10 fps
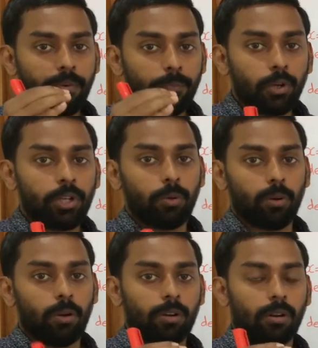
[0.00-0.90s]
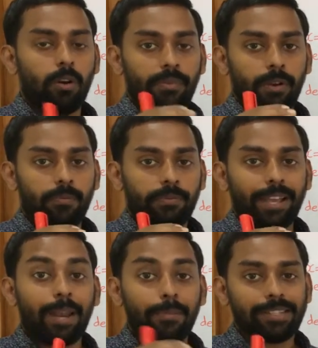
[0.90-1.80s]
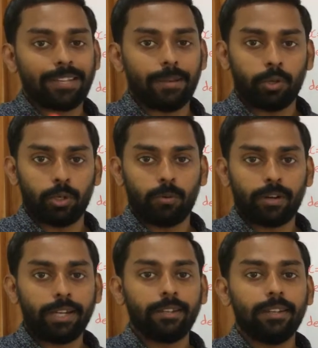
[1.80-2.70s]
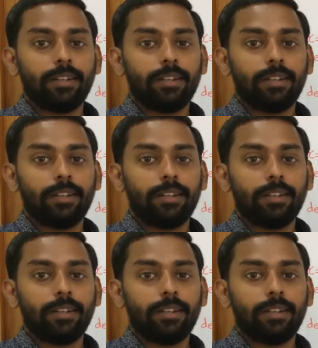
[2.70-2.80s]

module, or of the elements in the module, right?